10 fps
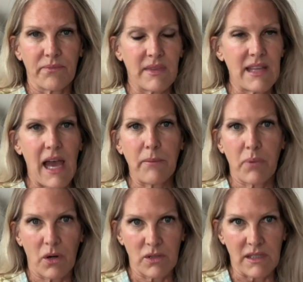that
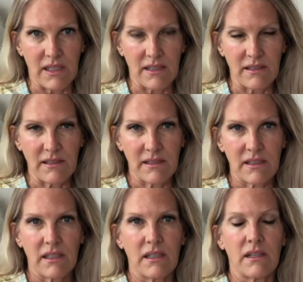person,
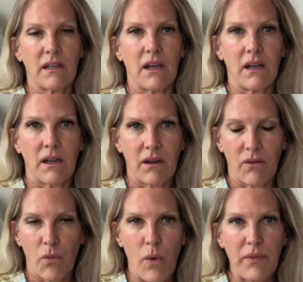
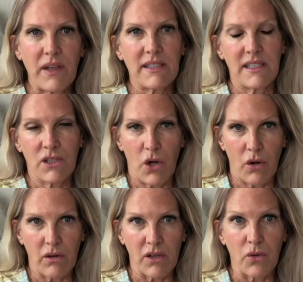what they did to
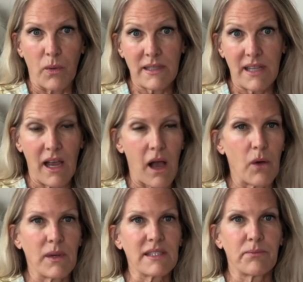hurt you was they
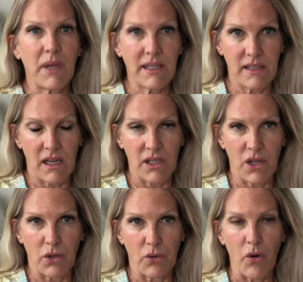always picked on
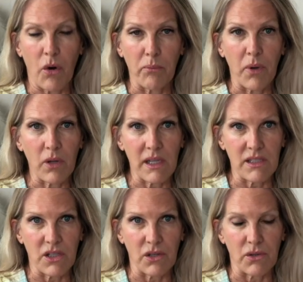you or bullied
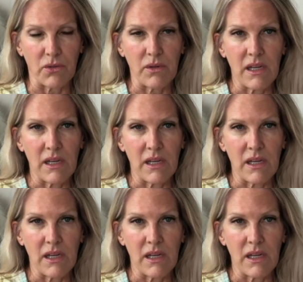you.